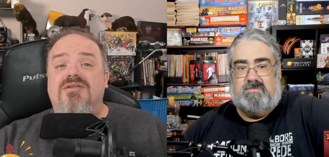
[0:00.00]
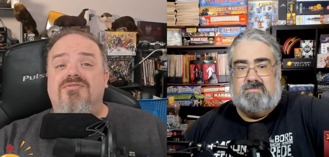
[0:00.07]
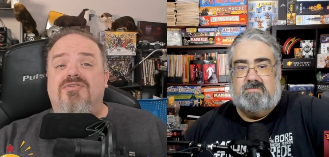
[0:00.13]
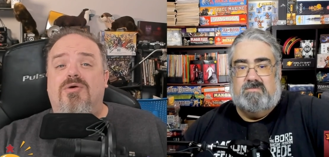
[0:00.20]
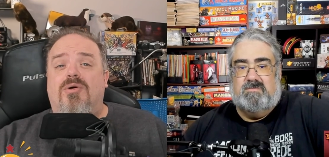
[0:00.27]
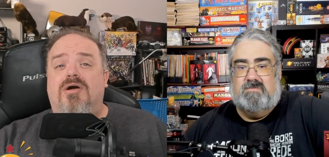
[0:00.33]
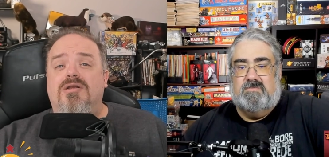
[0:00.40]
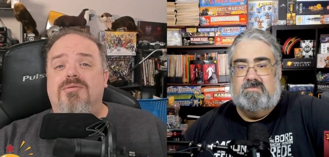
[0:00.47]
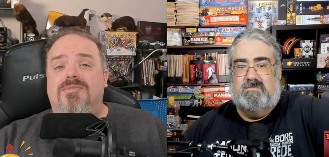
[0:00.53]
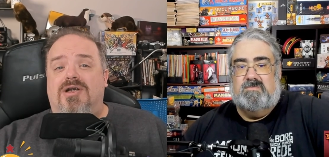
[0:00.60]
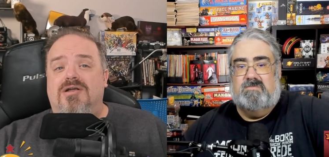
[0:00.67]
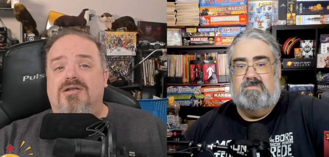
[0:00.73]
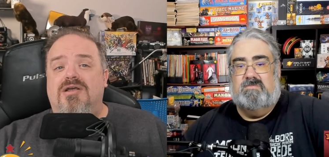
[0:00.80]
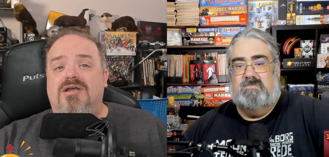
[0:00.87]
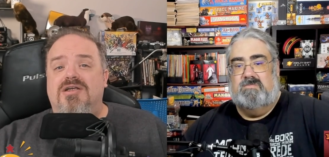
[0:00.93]
Speaker 1: info on to
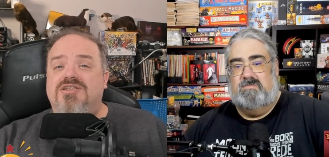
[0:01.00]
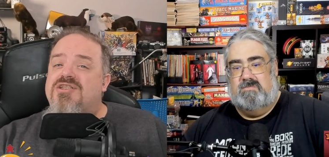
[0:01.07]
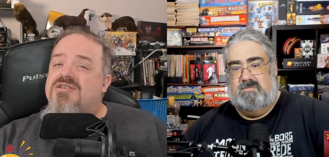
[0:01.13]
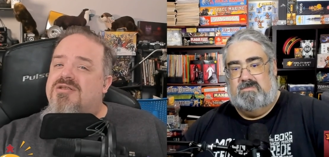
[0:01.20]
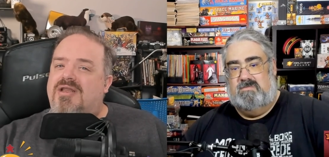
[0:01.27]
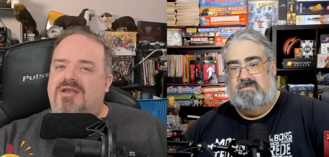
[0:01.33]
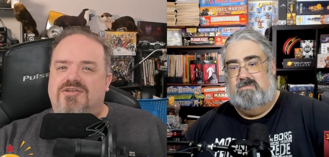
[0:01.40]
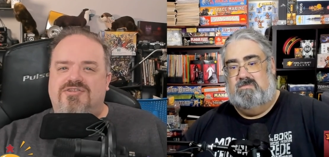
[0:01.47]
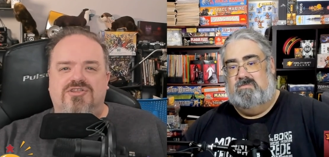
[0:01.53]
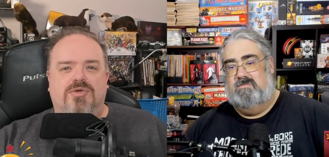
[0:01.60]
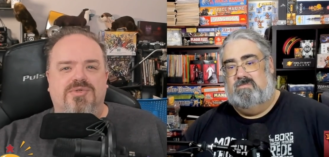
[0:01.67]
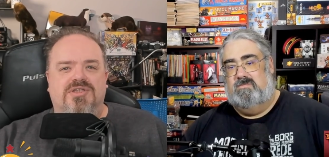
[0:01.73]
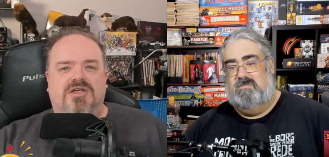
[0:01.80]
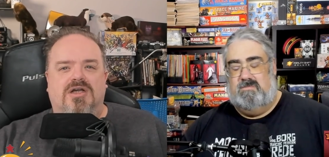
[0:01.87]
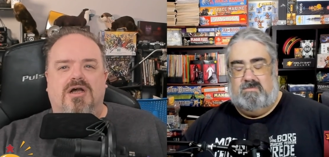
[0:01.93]
Marc. Just let us know
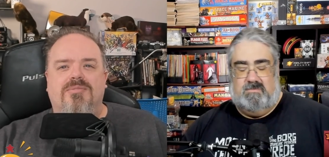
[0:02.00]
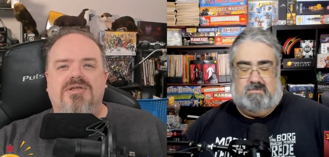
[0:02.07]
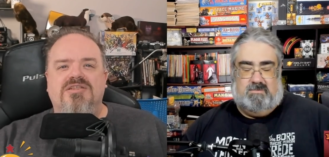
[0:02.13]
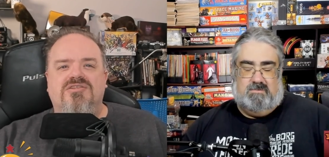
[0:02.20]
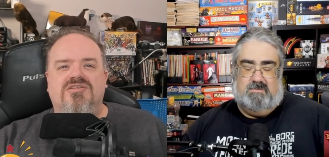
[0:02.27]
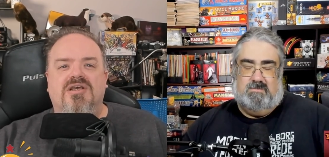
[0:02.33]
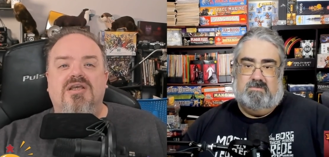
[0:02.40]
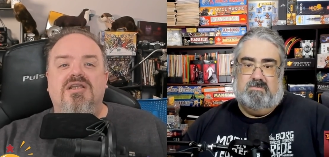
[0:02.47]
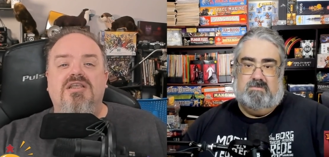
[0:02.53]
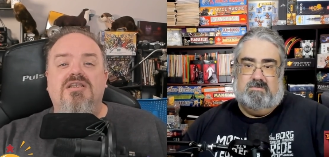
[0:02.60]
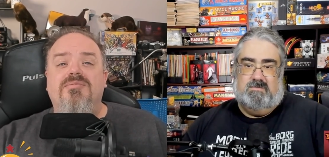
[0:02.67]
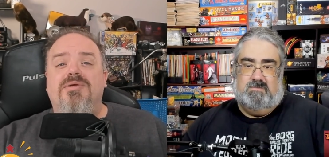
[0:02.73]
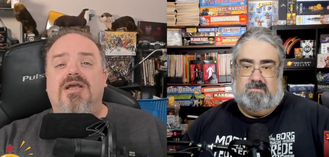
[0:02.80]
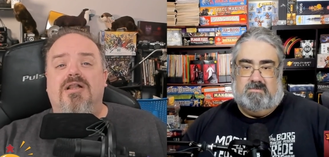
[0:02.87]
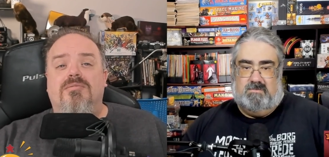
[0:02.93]
in the comments,
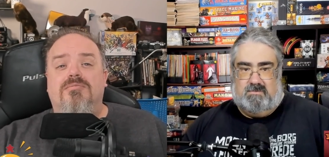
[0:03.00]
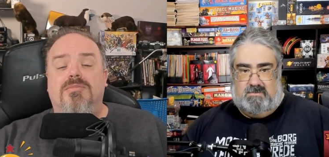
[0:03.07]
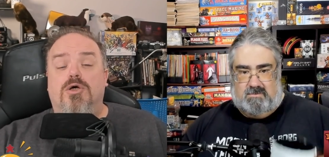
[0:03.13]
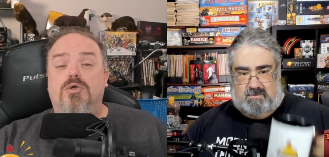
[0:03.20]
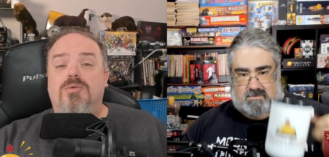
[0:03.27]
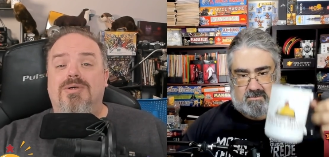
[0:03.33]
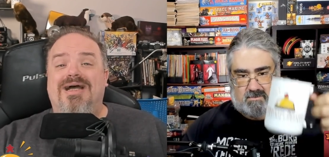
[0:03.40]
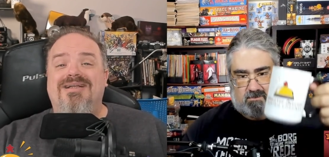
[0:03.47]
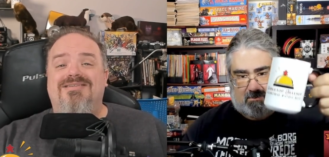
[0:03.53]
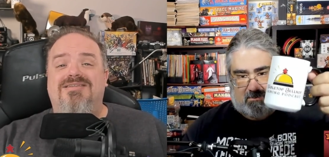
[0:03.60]
email mo at